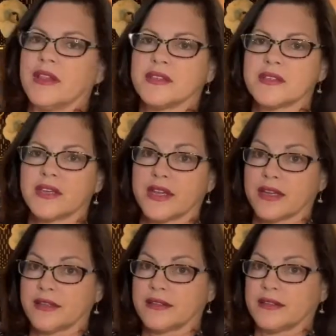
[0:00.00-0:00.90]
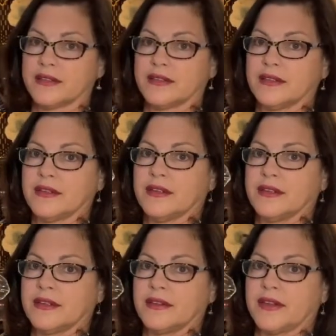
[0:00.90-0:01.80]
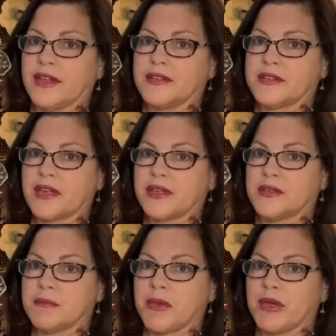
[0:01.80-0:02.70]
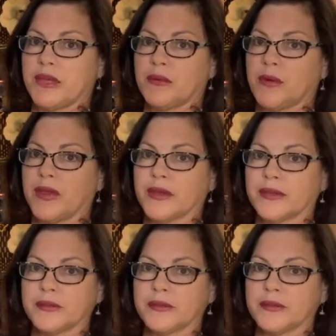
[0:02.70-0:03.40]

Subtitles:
stand. Okay, snug as a bug in a rug.